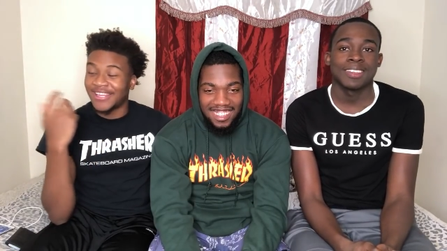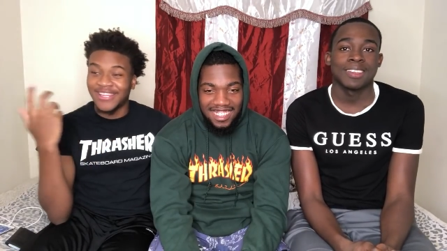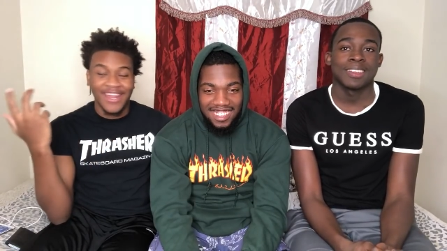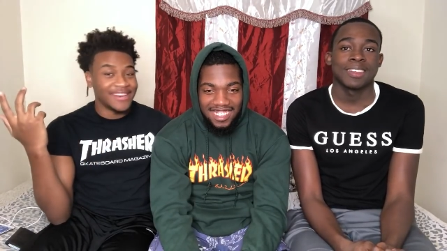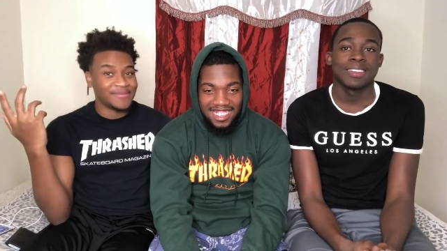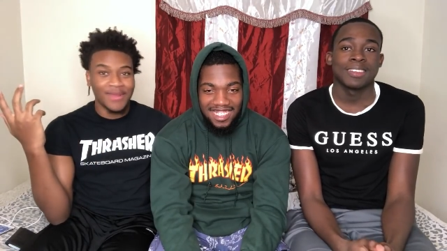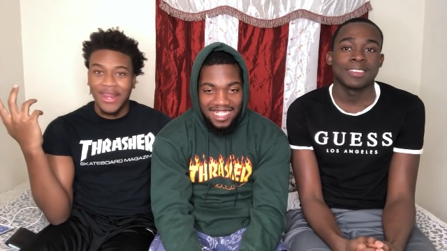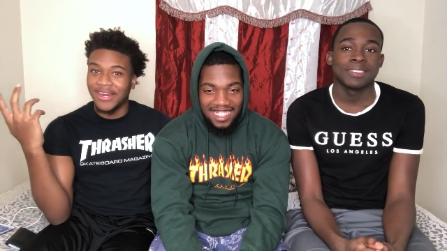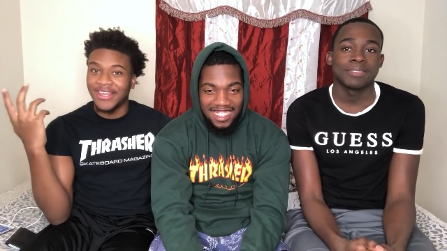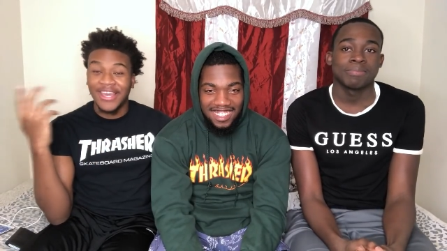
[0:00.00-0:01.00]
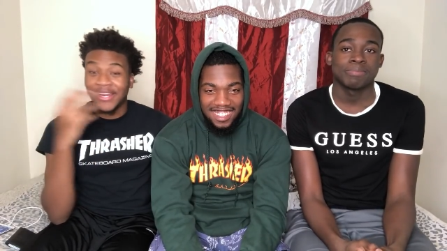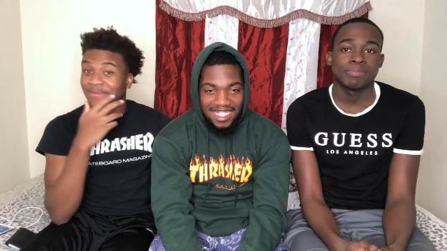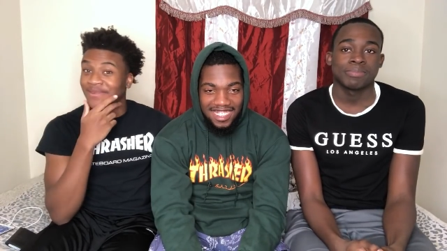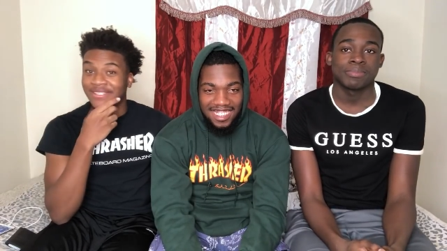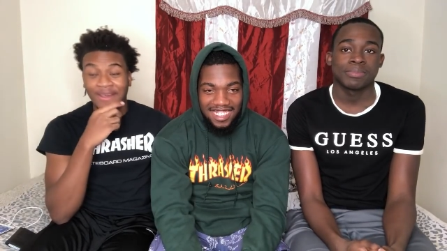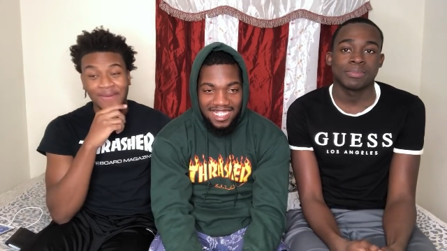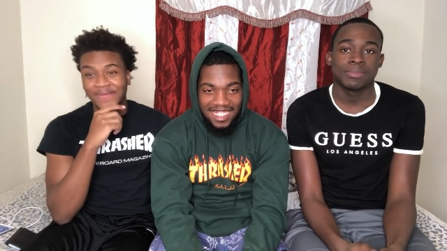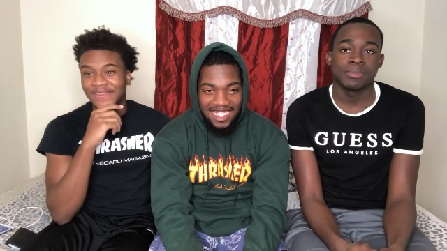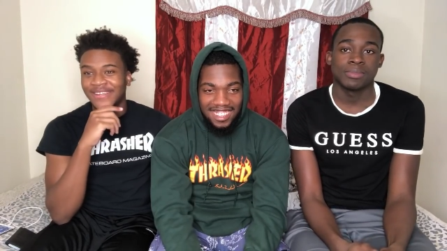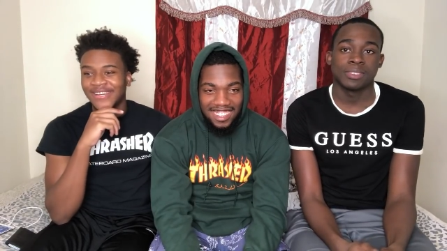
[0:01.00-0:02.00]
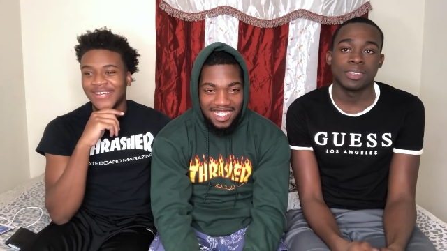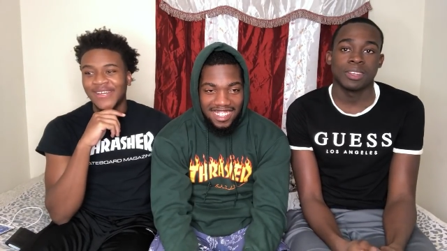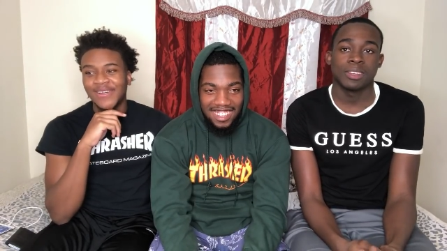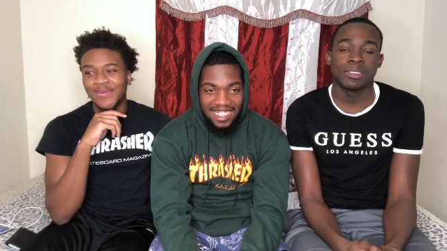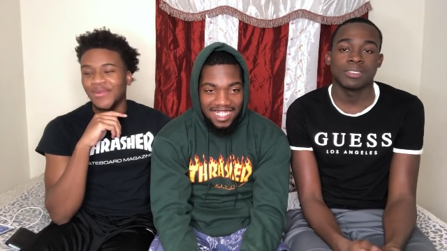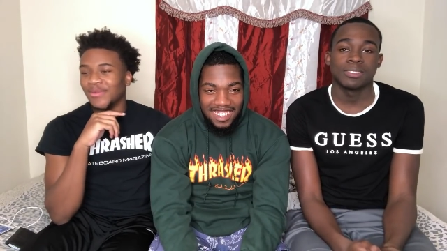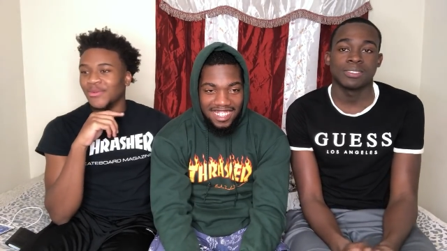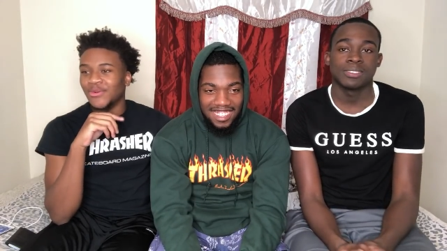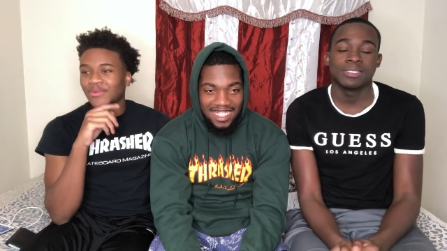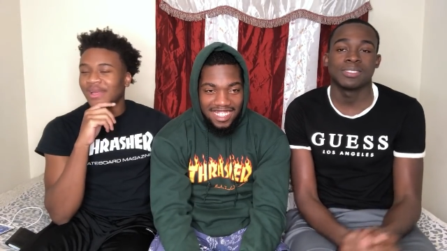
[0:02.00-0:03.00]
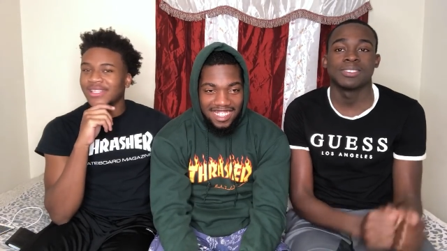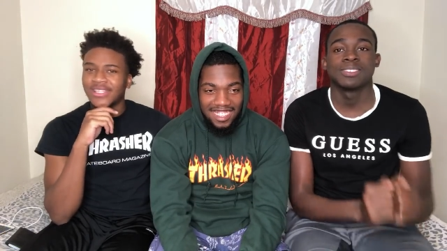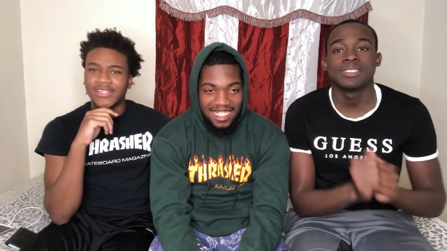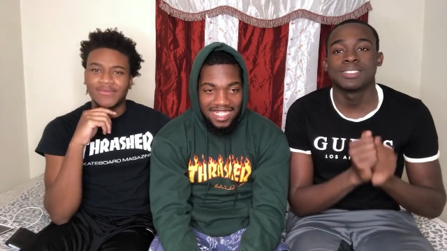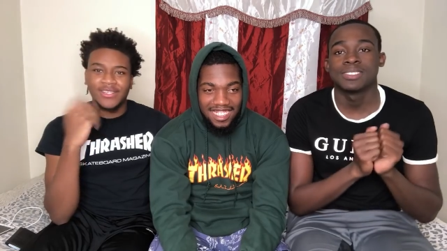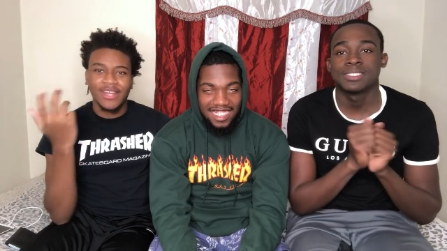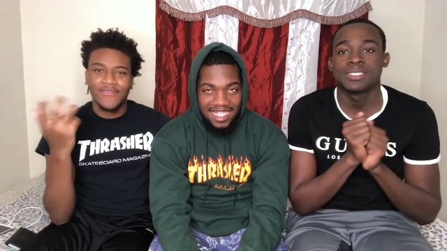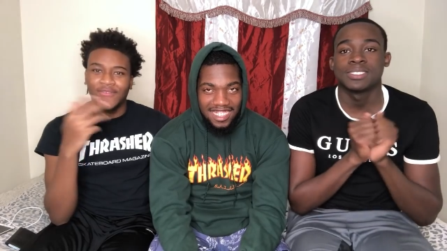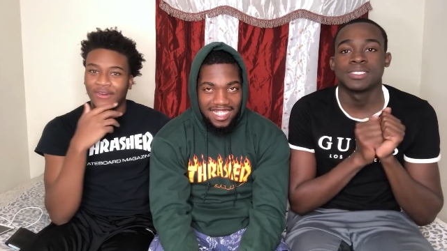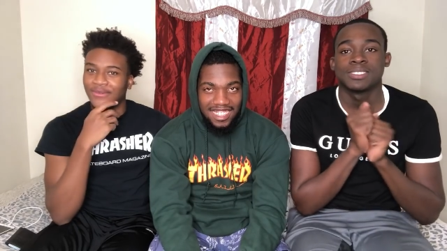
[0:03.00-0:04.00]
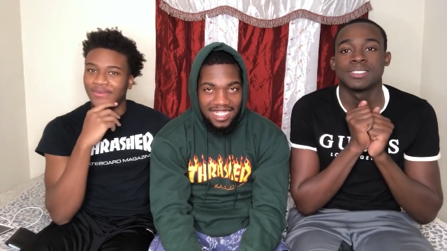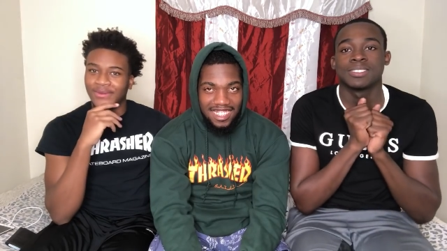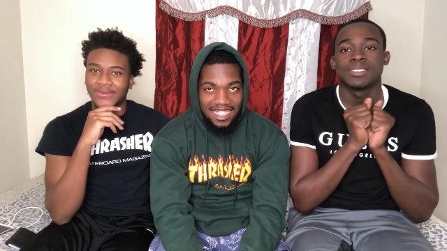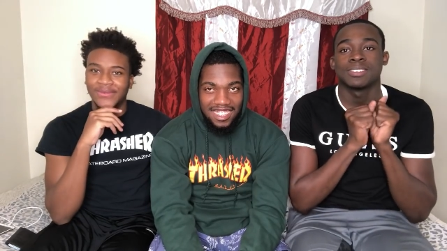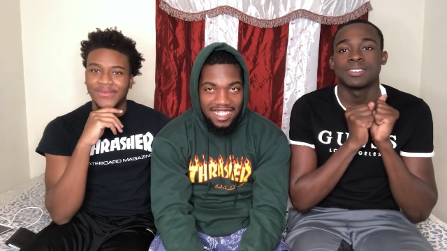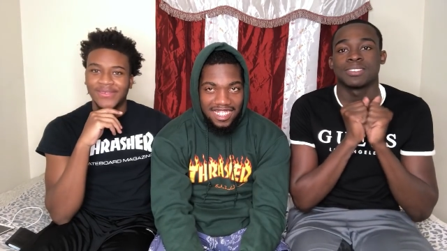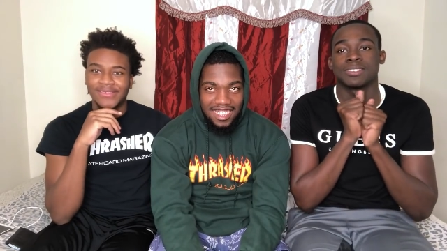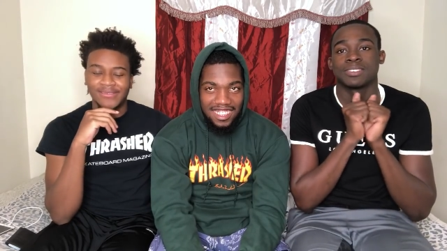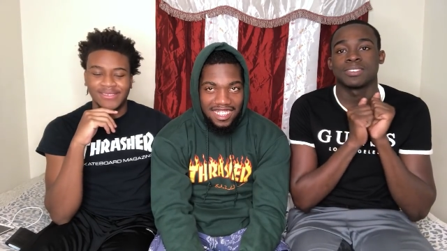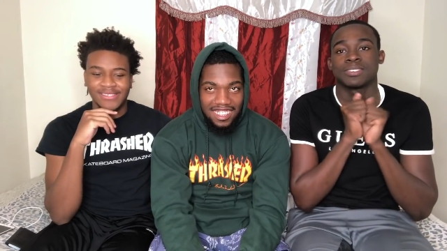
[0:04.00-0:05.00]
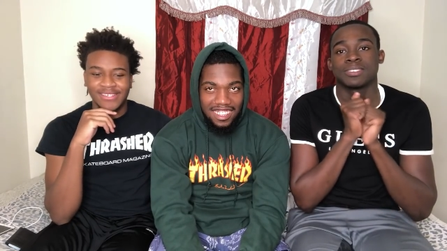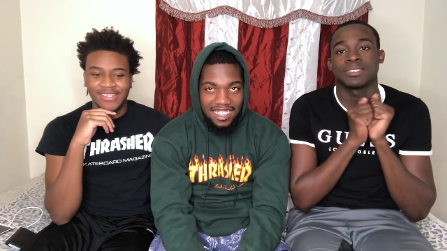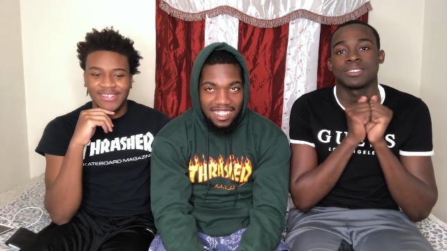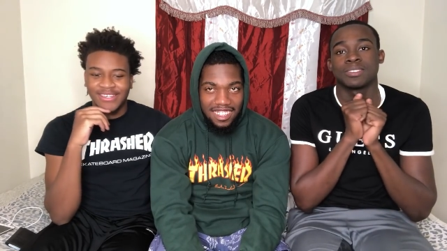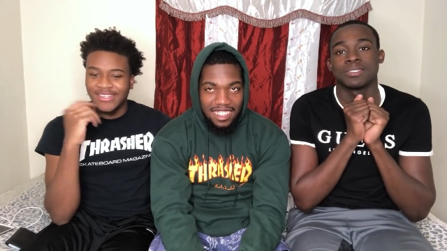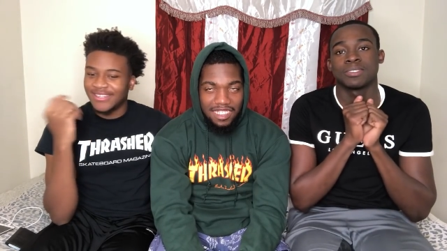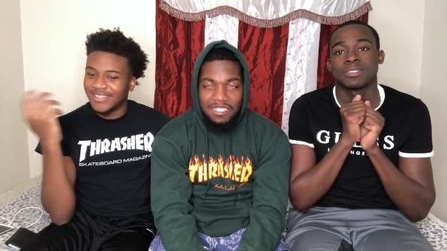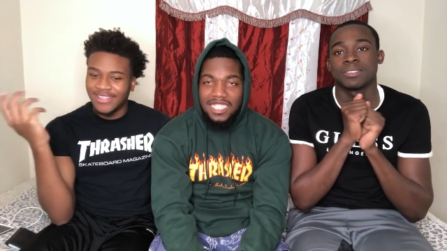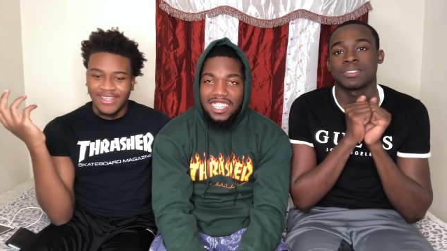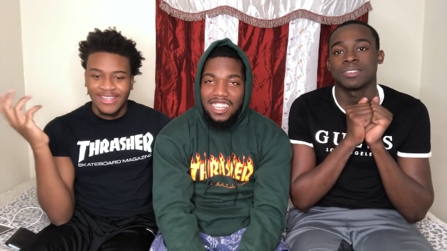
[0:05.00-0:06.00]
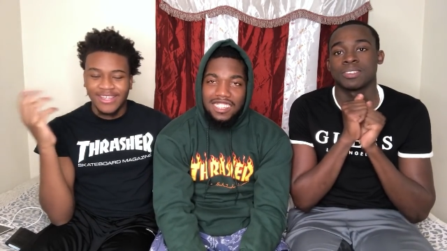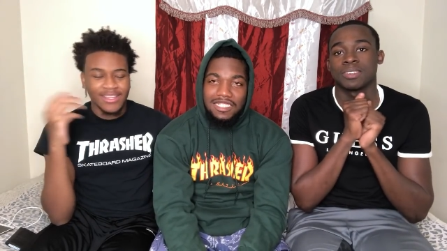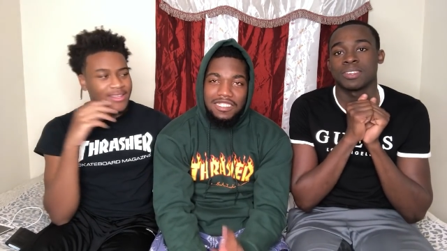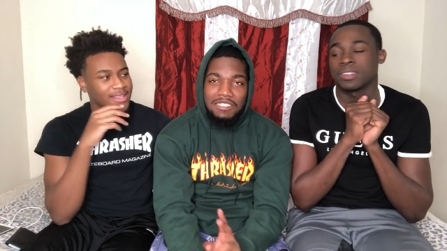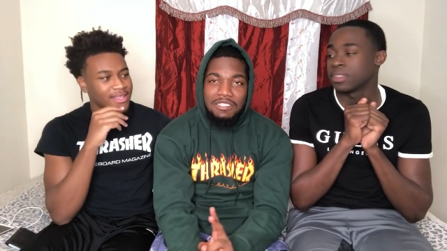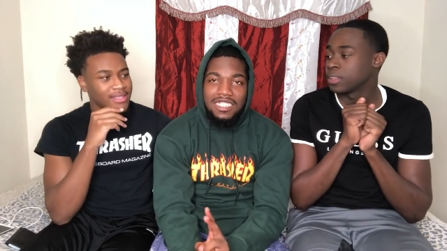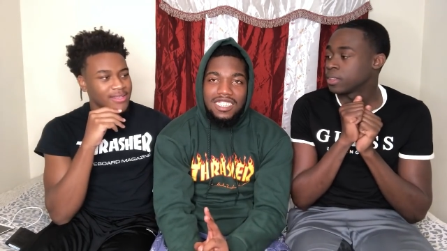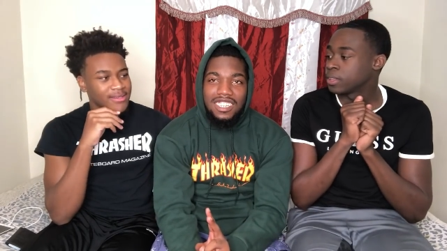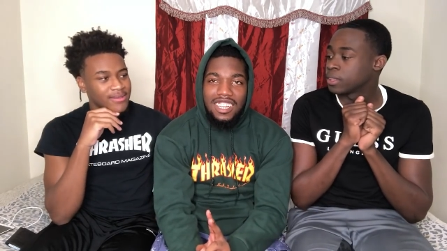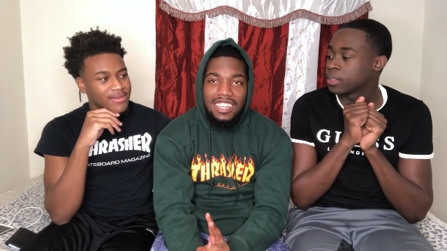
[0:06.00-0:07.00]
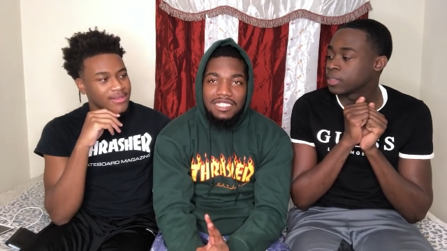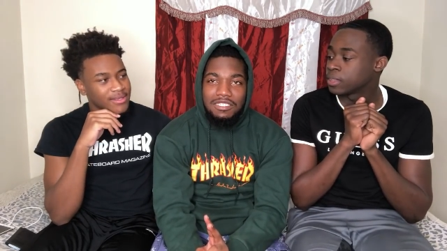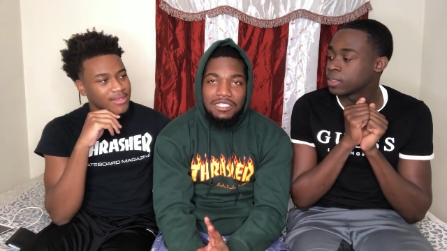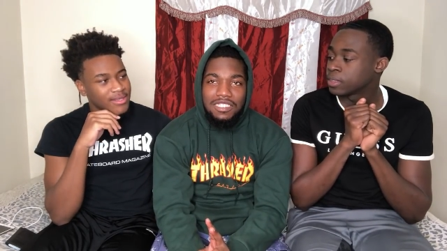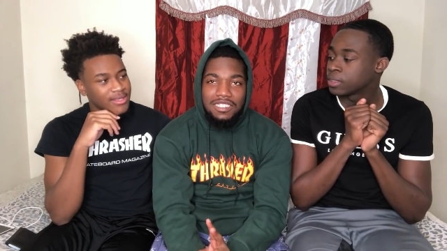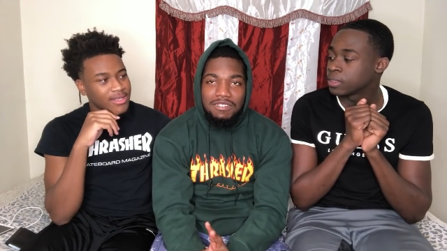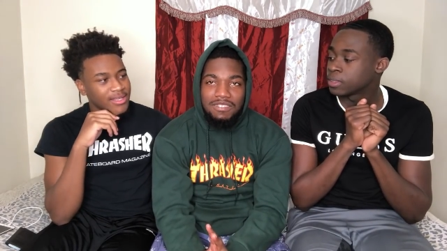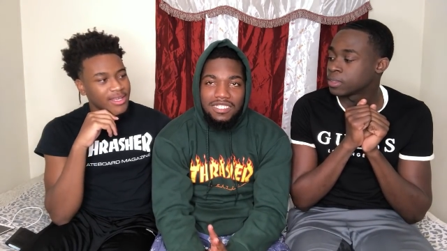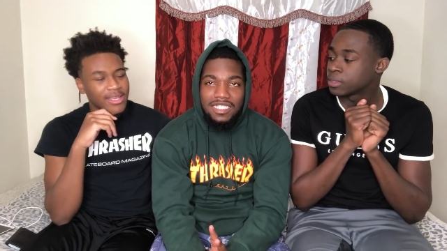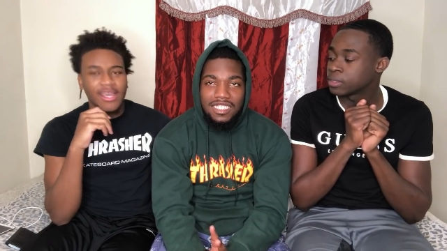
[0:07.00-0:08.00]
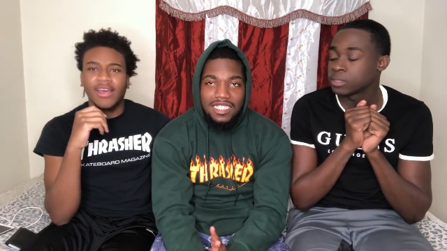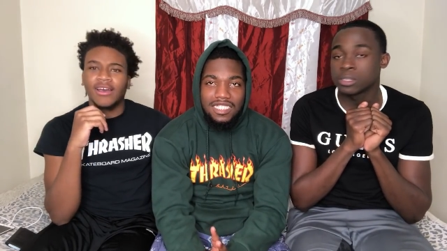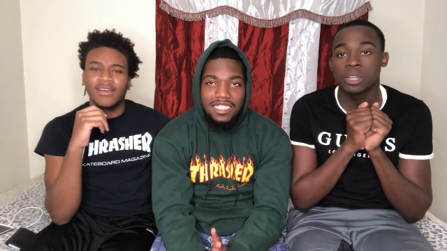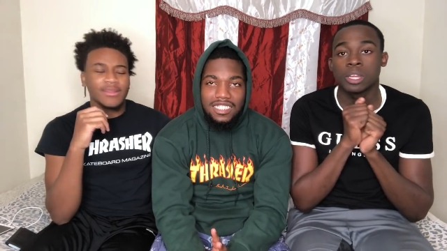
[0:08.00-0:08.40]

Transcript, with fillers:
Speaker 1: I, like he planning to kill him or something. Yeah. But boom, basically they fought. Boom.
Speaker 2: Wasn't like two, wasn't it like two of them? Yeah.